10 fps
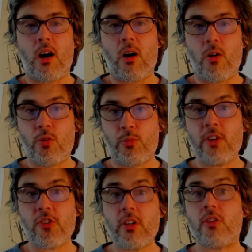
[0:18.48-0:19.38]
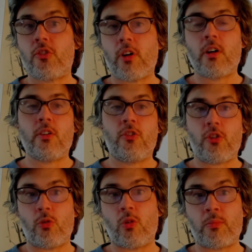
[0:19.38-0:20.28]
The reason I started
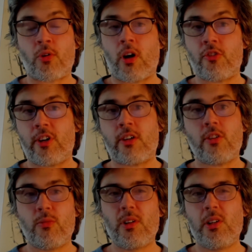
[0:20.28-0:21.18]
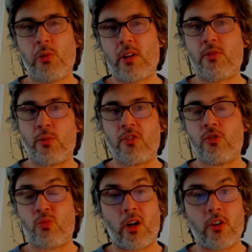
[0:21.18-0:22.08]
Qigong Project, and really one of the
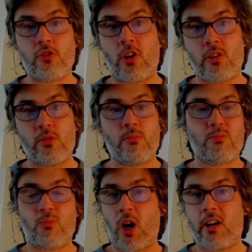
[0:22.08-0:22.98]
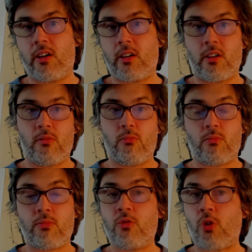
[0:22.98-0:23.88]
reasons why I started writing and
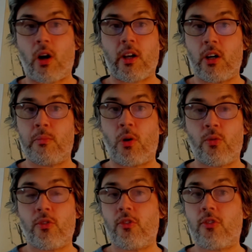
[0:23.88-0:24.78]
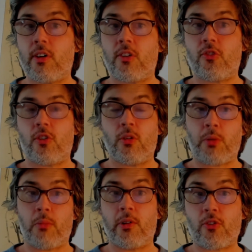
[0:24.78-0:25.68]
talking about these things in a
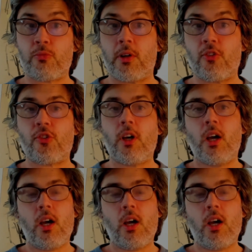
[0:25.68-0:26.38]
public space,